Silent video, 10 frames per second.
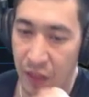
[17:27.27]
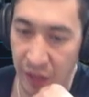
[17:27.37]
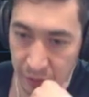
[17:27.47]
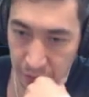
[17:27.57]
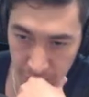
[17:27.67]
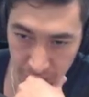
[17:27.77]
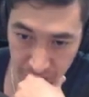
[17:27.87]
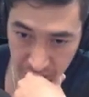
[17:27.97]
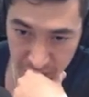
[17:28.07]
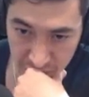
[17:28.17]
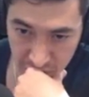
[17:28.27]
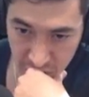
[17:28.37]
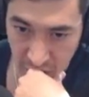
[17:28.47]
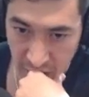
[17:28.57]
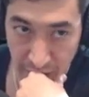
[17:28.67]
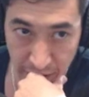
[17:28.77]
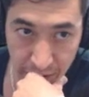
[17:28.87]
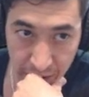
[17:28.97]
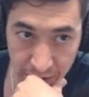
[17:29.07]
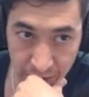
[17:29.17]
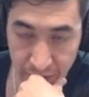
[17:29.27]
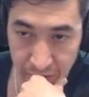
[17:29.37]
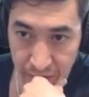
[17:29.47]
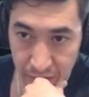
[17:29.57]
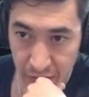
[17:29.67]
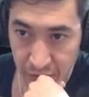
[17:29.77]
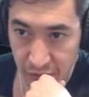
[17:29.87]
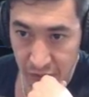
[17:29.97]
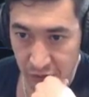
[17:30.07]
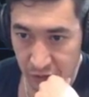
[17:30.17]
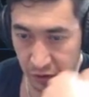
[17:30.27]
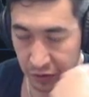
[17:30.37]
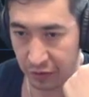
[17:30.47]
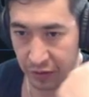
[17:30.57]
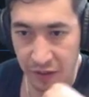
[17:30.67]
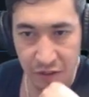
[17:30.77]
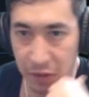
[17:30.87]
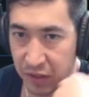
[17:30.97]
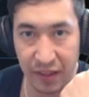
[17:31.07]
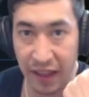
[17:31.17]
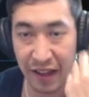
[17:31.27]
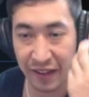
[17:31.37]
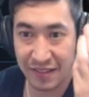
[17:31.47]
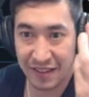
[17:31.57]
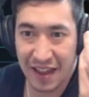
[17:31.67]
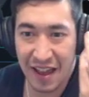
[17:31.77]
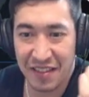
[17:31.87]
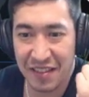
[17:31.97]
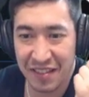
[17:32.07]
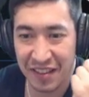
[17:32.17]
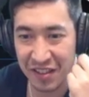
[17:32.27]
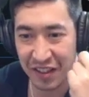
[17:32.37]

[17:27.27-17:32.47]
like, this chart, and this is just also a testament to Kaz's teaching.